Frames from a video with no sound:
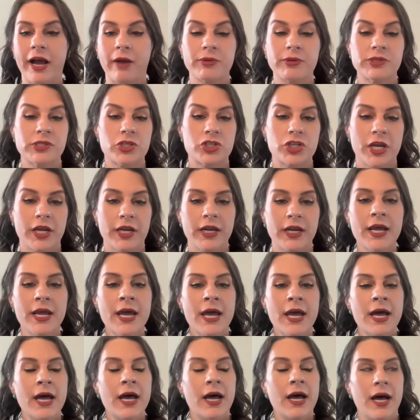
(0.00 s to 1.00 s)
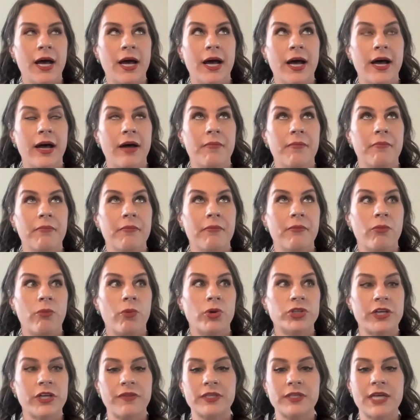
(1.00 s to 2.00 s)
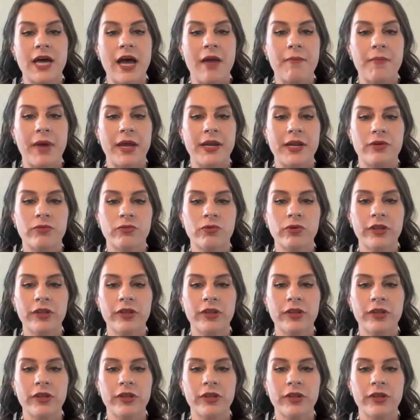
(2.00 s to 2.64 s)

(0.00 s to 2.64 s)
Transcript: acquisition, which at the time I didn't